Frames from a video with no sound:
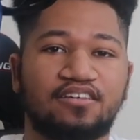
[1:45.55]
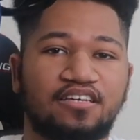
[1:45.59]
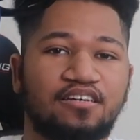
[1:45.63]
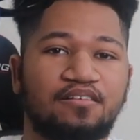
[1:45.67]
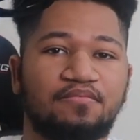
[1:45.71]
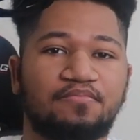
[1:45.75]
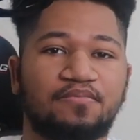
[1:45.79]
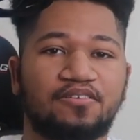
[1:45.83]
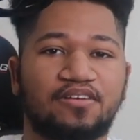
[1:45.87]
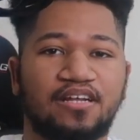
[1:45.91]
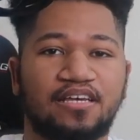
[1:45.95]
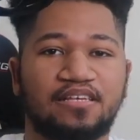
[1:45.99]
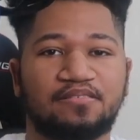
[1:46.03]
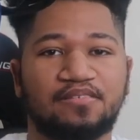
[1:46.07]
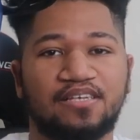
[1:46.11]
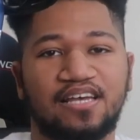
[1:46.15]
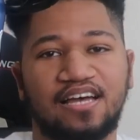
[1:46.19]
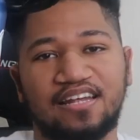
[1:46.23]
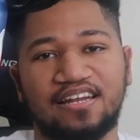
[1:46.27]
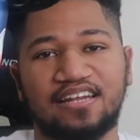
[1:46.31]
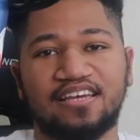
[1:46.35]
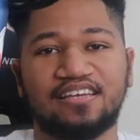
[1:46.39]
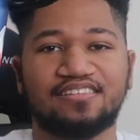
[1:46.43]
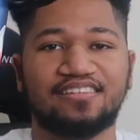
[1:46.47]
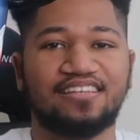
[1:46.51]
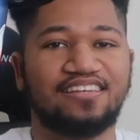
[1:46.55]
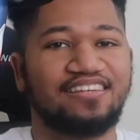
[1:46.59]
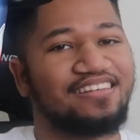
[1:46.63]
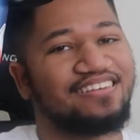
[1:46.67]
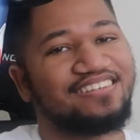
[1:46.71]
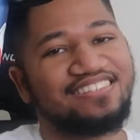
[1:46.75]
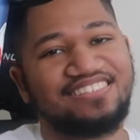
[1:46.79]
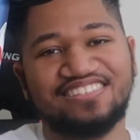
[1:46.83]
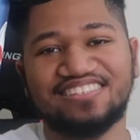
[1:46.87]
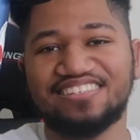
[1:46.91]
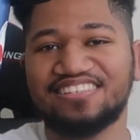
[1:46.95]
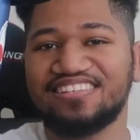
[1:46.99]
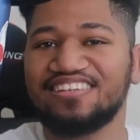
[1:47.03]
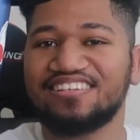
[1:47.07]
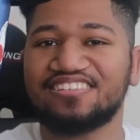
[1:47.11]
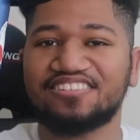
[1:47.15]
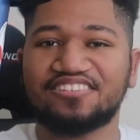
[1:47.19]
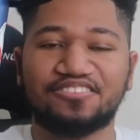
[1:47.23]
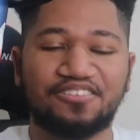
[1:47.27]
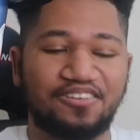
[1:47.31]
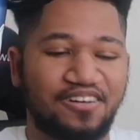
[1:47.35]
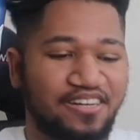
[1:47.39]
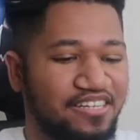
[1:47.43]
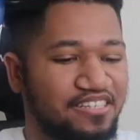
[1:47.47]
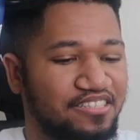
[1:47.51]
Him on that side. That, that, that's,
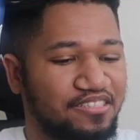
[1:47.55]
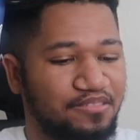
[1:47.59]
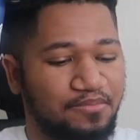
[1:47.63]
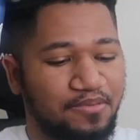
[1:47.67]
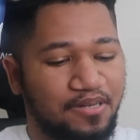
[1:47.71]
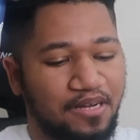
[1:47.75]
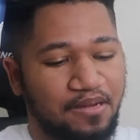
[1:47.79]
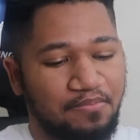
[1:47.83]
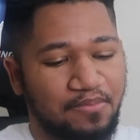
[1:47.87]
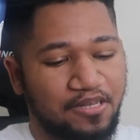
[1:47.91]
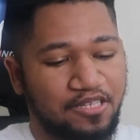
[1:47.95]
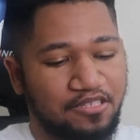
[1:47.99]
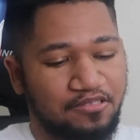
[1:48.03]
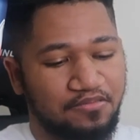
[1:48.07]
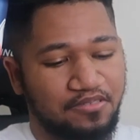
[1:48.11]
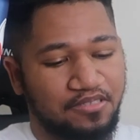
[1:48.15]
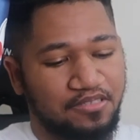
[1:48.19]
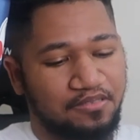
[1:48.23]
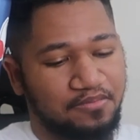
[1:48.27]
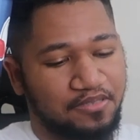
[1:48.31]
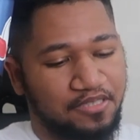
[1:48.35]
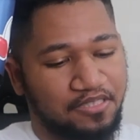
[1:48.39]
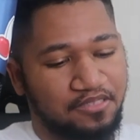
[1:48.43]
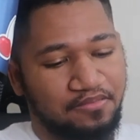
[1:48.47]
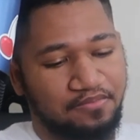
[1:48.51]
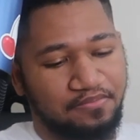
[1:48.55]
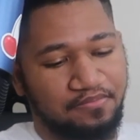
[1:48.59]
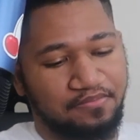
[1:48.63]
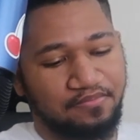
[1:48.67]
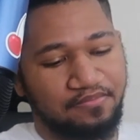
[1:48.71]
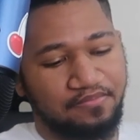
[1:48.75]
that's crazy, bro. I mess with it, man.